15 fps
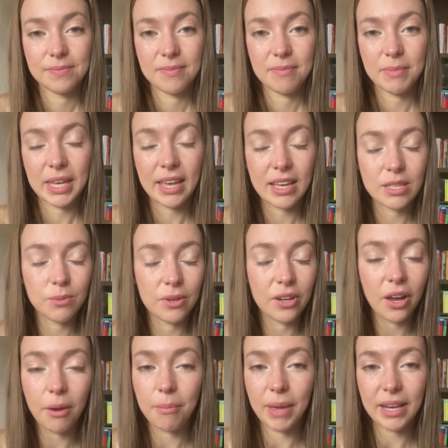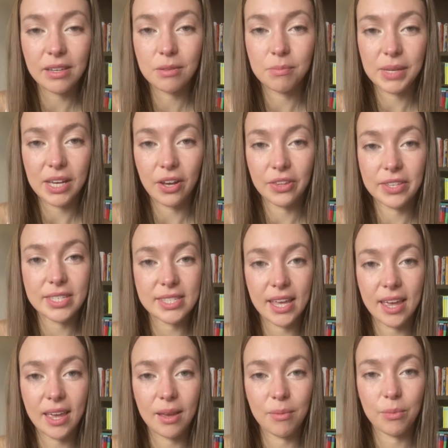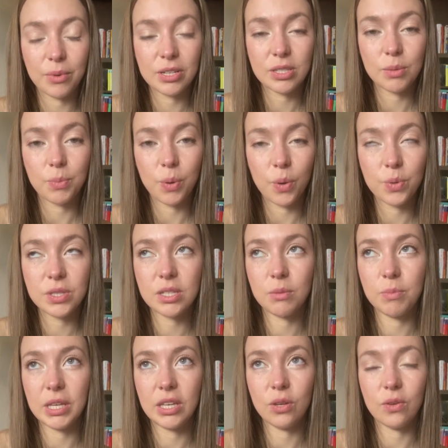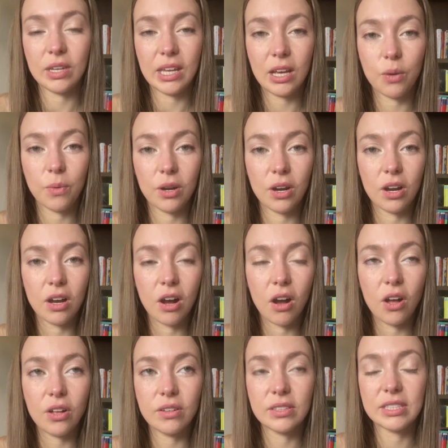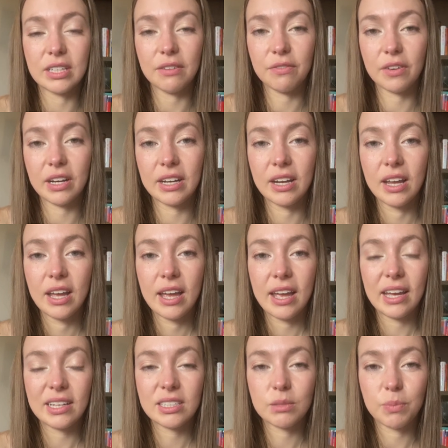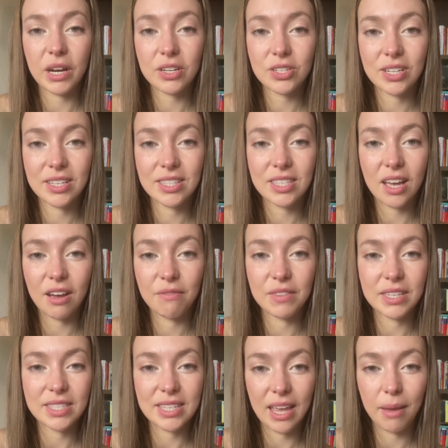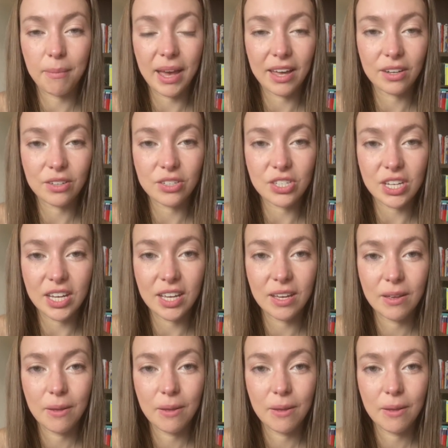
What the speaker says: Because we're not meant to be all the same. We're supposed to be unique. We're all different expressions of the same energy.